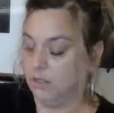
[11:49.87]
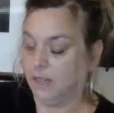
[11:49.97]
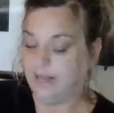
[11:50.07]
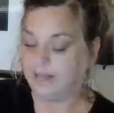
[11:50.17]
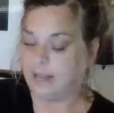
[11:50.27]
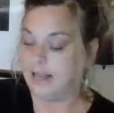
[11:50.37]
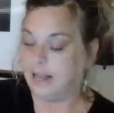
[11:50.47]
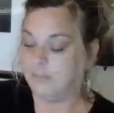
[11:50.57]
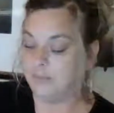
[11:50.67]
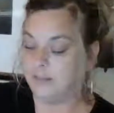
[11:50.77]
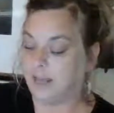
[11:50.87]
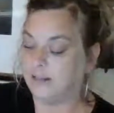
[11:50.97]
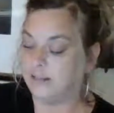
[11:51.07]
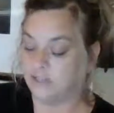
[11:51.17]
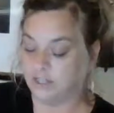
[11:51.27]
And that, I mean,
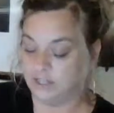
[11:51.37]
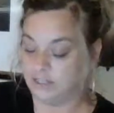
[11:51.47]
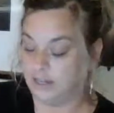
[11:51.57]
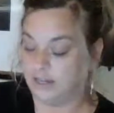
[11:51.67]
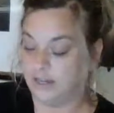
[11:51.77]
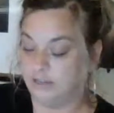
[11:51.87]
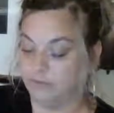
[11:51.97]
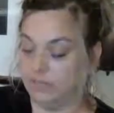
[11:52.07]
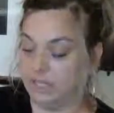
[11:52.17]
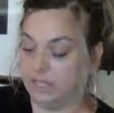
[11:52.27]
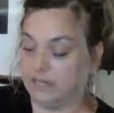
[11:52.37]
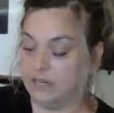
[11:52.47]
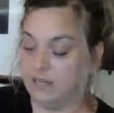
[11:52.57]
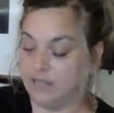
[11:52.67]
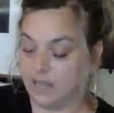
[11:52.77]
that just, it really
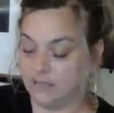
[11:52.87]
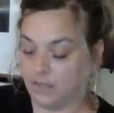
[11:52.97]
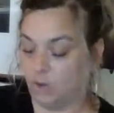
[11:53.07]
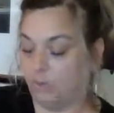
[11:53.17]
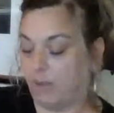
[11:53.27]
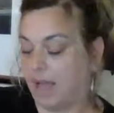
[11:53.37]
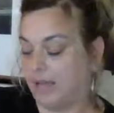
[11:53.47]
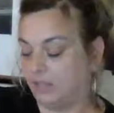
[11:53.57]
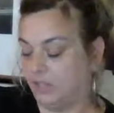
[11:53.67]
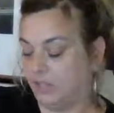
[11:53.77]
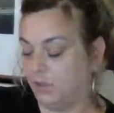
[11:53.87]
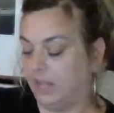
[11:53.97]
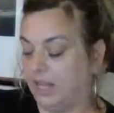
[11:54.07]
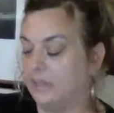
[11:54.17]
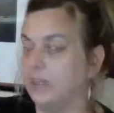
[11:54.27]
does go back to,
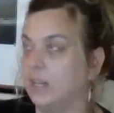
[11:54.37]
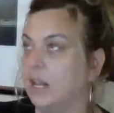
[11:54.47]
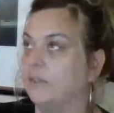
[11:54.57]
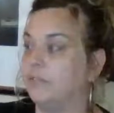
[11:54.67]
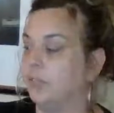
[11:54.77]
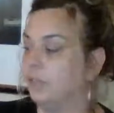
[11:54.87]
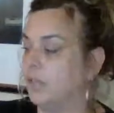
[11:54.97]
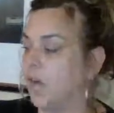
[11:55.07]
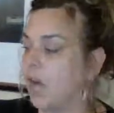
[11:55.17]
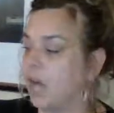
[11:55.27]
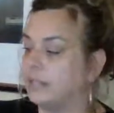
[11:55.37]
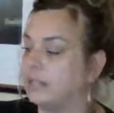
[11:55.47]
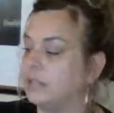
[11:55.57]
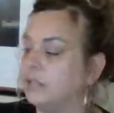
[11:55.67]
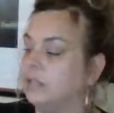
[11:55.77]
even if you're not
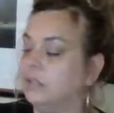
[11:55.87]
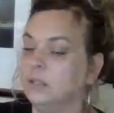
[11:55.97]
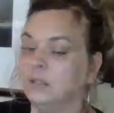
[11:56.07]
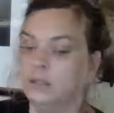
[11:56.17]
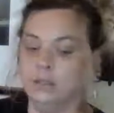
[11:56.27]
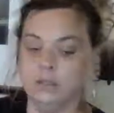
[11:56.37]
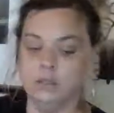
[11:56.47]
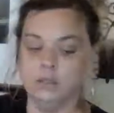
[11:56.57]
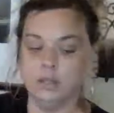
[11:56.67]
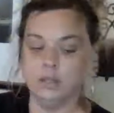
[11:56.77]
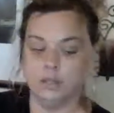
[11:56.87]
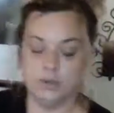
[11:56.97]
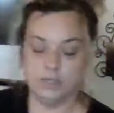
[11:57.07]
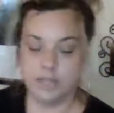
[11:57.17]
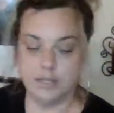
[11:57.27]

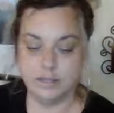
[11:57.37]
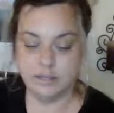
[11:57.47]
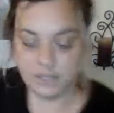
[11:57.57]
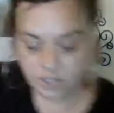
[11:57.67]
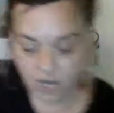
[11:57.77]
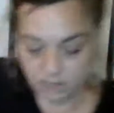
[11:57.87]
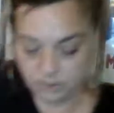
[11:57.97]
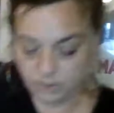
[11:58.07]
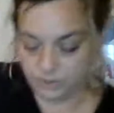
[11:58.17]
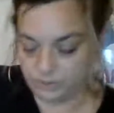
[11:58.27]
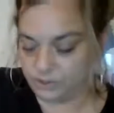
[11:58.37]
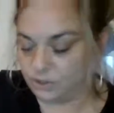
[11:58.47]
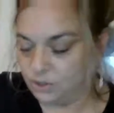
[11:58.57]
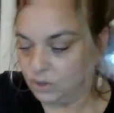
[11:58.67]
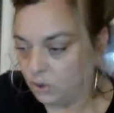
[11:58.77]
using the journals
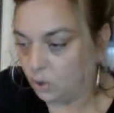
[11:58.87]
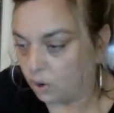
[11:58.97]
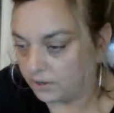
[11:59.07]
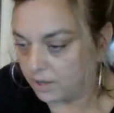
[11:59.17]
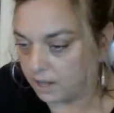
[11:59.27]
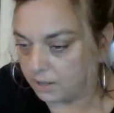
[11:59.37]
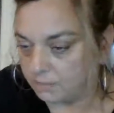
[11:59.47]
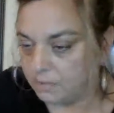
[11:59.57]
or the